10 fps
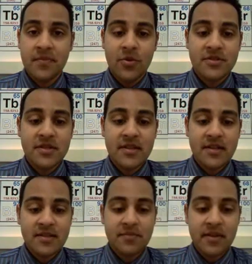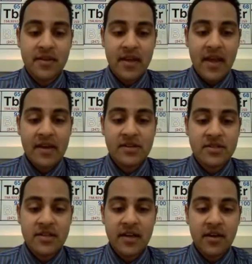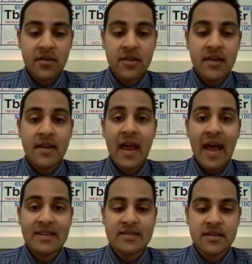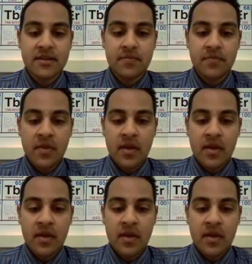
we'll see that something like HCl, an acid,